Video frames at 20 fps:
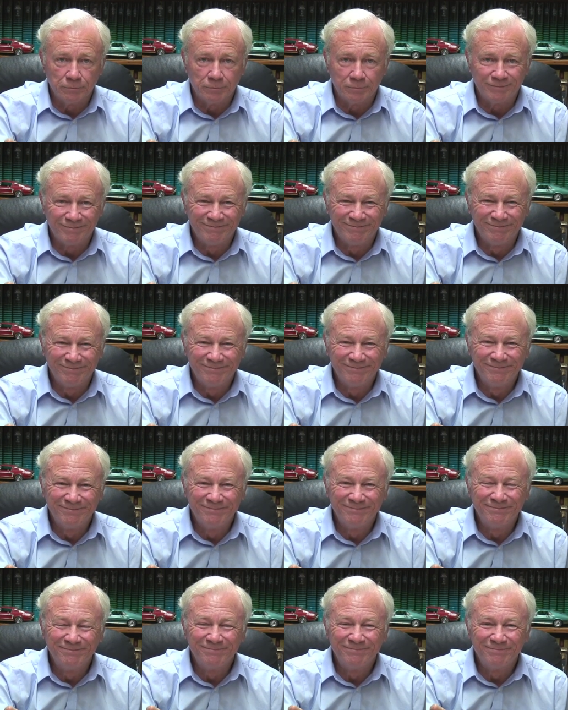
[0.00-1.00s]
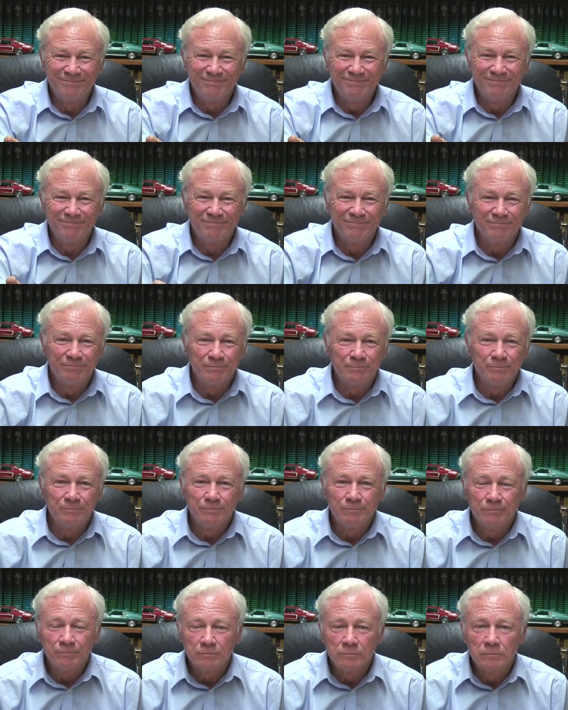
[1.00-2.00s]

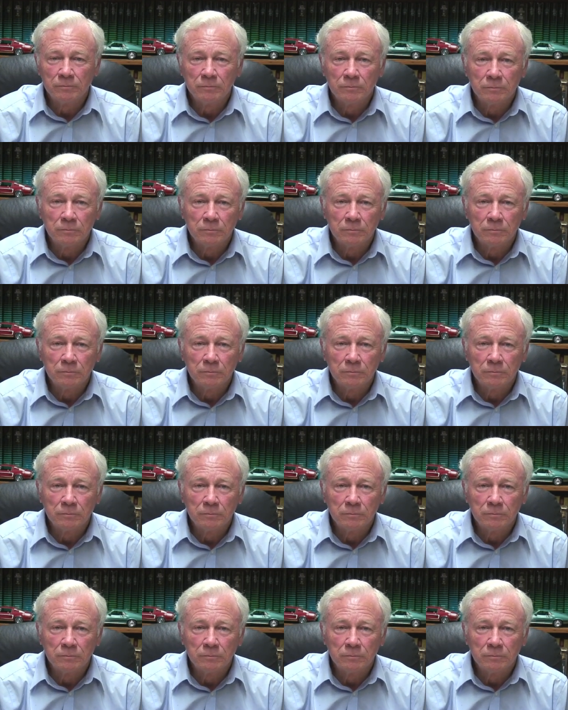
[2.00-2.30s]
[no speech]